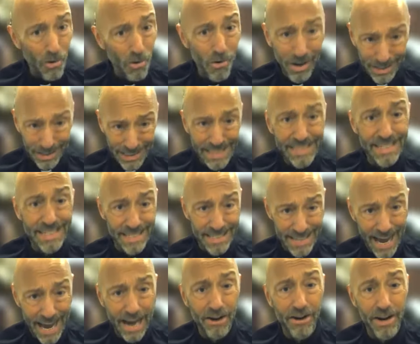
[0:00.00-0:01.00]
or at least a
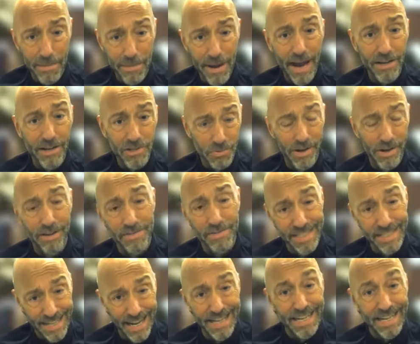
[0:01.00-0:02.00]
Saturday Mass. We have
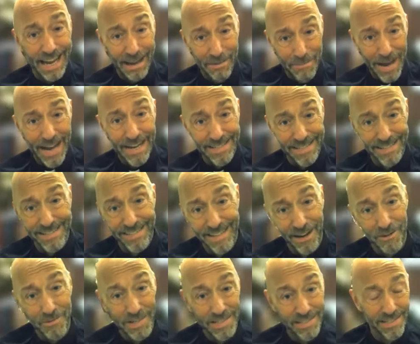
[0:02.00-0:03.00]
Sunday Masses
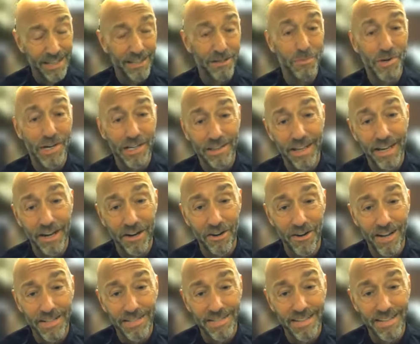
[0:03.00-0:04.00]
that we celebrate later
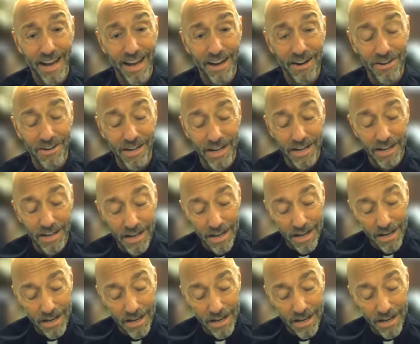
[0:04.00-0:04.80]
on Saturday.